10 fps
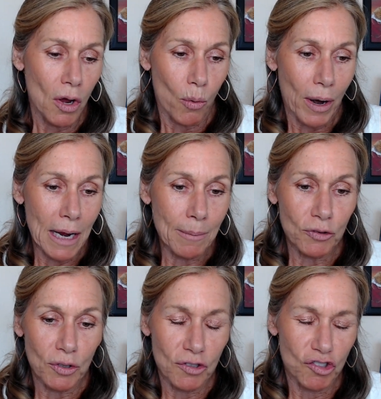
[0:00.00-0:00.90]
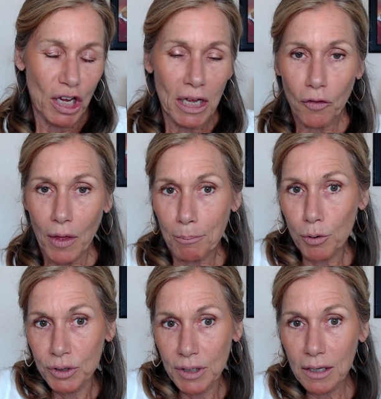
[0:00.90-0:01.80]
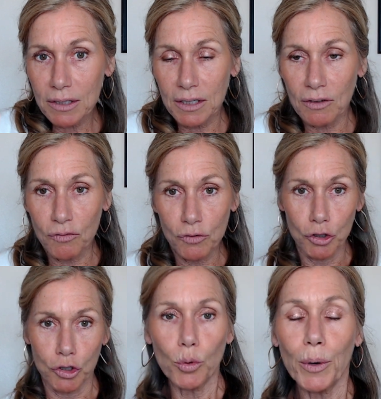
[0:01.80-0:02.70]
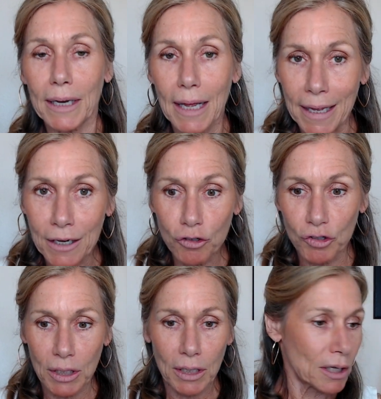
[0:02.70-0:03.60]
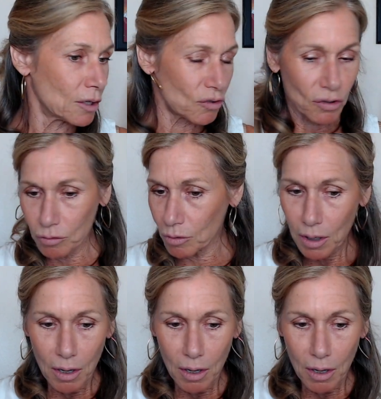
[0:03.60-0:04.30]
We're able to channel that productive, do-it energy into,